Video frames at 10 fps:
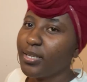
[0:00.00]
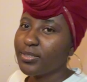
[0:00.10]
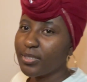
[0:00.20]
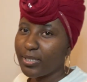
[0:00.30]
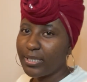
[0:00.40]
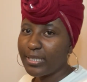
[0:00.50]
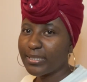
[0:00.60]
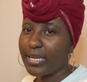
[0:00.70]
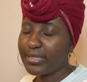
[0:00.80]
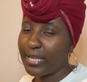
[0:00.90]
So yes,
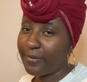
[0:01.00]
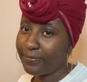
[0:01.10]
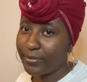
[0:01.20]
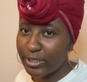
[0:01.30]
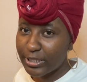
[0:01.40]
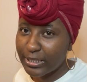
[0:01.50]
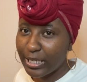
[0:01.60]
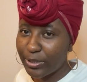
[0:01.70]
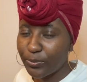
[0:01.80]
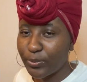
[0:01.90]
guys,
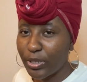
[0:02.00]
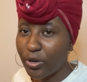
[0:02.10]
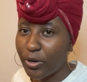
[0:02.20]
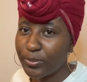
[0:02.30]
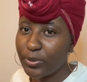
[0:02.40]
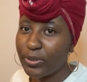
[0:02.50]
unfortunately we are come to